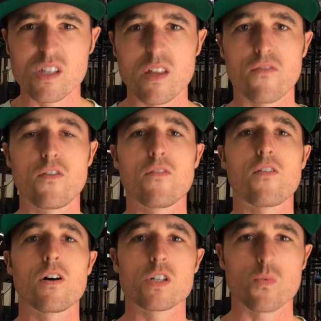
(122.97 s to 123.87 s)
The
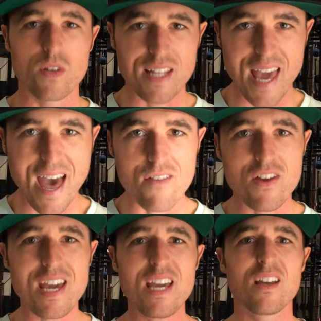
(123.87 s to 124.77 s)
footfall is really
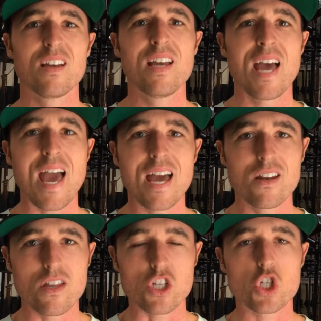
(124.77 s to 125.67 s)
heavy,
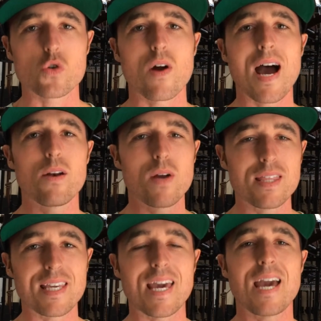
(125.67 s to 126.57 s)
and the stride
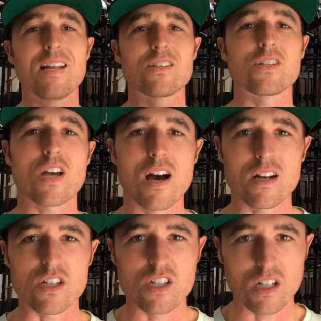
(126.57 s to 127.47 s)
rate, the cadence is kind
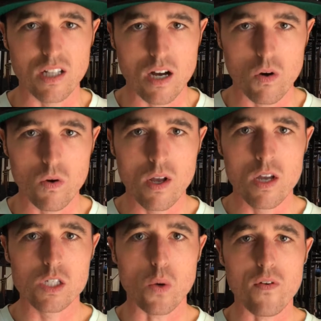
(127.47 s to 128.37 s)
of slow.
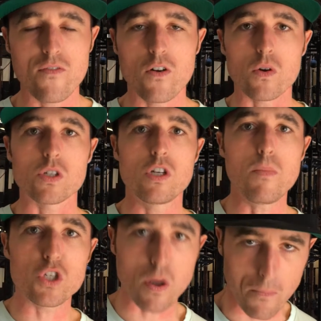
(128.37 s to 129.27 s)
So if we focus too
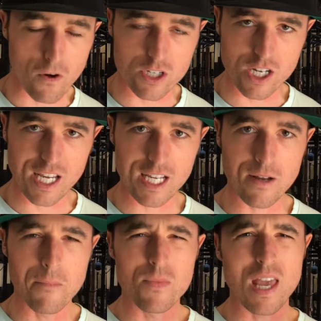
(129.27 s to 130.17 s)
much on pushing,
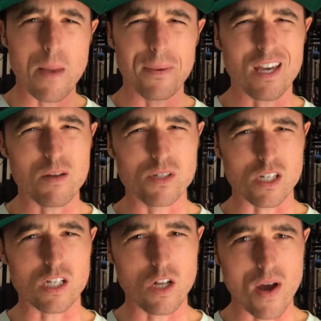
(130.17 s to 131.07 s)
it becomes a
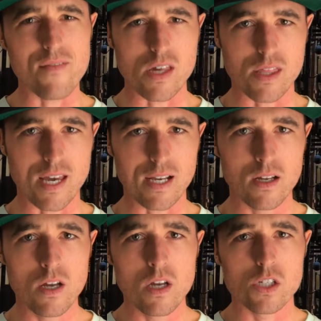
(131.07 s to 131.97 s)
slow, heavy thing.
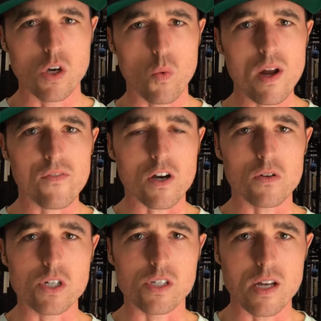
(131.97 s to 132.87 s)
So what have
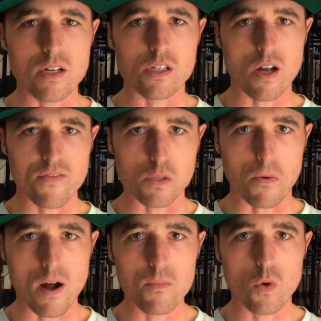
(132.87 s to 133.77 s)
coaches done to solve this
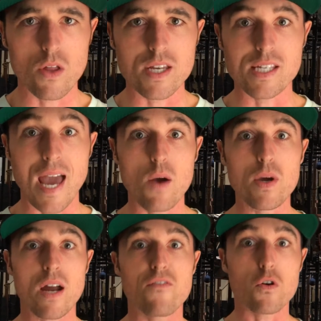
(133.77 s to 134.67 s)
problem? Well, they say, hey, we
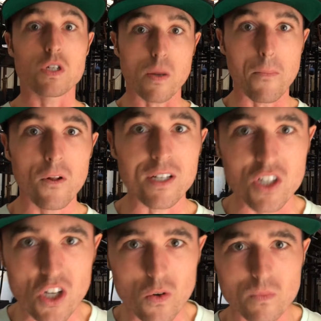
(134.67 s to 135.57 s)
got to focus on pulling
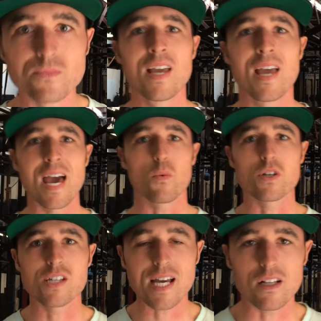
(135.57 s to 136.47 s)
too. And
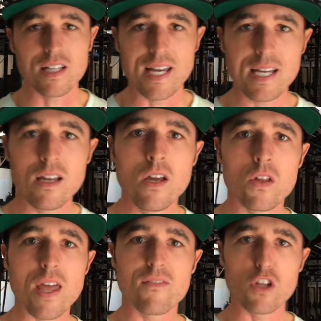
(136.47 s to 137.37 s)
with cycling,
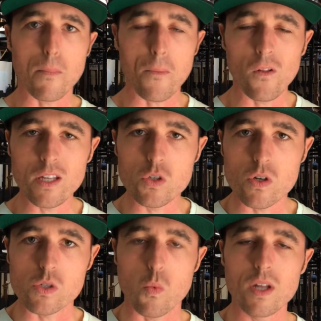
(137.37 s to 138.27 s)
they have little pulling
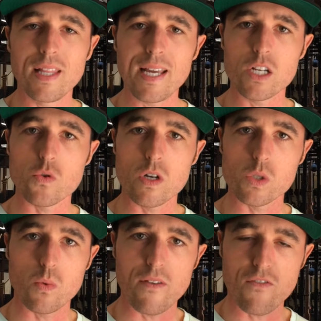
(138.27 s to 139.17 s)
drills, one-legged
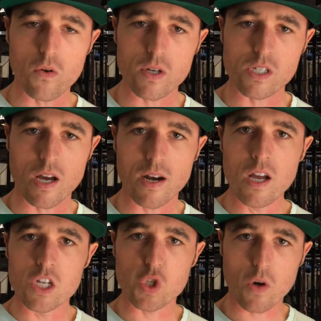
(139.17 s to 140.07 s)
drills where you focus on
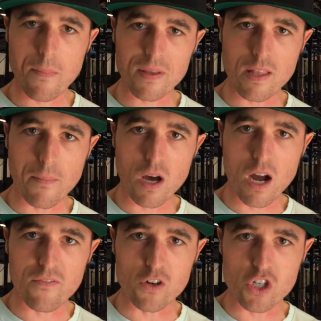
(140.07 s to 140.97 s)
scraping the mud
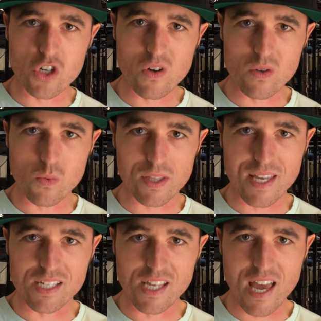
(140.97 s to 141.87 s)
off your shoe, is what
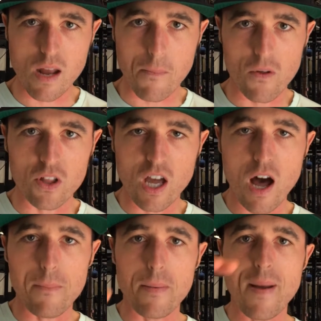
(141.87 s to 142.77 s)
they say, and pulling
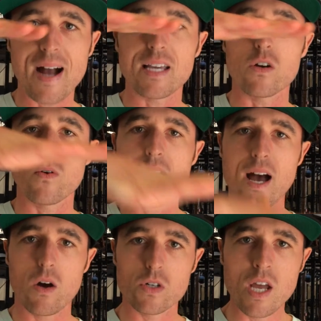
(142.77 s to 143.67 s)
up and back and
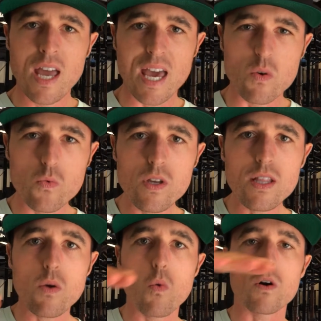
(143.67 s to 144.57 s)
around, and
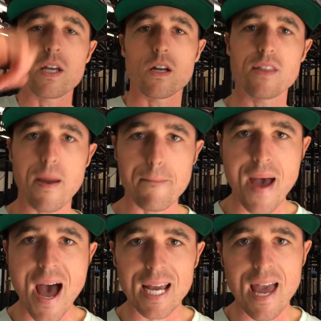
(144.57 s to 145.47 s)
really working on that
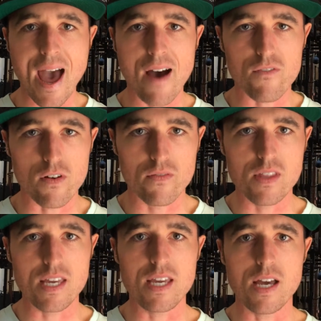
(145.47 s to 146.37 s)
back half of
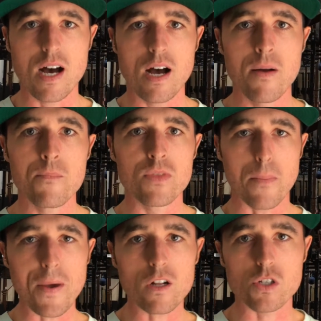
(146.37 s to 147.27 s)
the
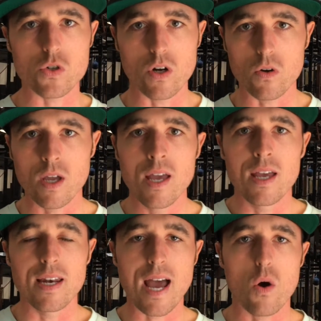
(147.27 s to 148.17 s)
pedal stroke.
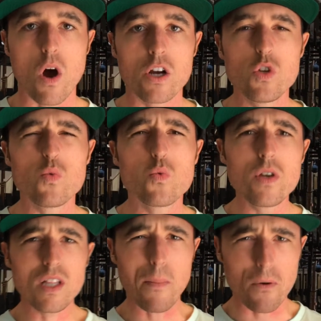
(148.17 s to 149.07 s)
Now, are you
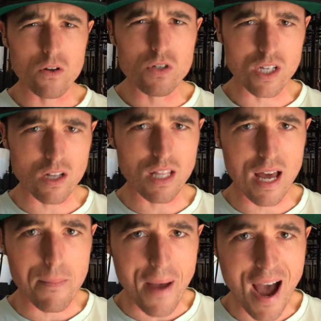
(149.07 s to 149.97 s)
really producing a
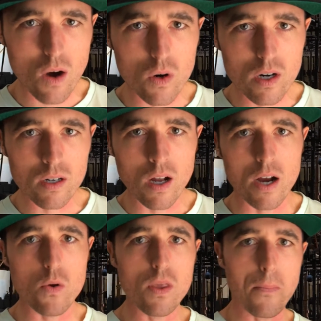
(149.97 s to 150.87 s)
lot of power?
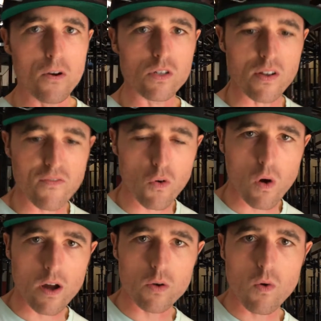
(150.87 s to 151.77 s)
Are you really producing
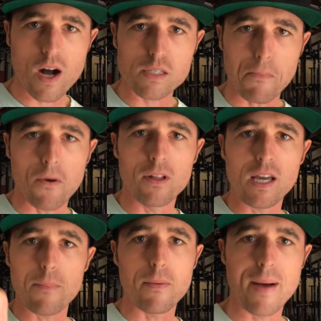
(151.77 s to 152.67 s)
400 watts
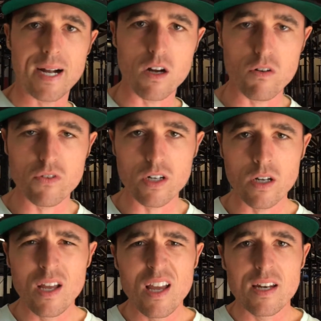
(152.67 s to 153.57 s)
pulling up and back over?
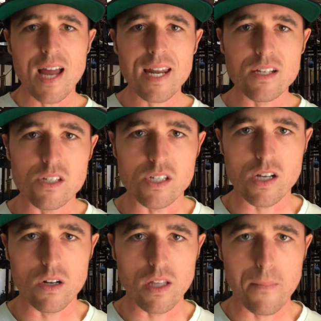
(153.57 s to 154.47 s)
Not
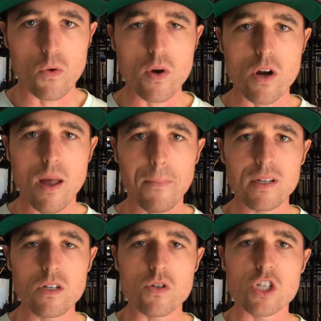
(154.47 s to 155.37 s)
necessarily, but what you're
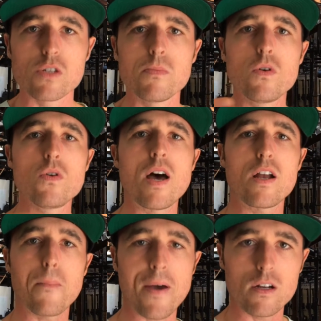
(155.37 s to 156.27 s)
helping do is smooth out
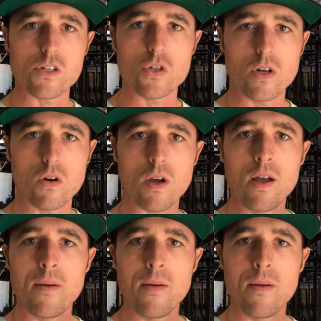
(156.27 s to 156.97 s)
your pedal stroke.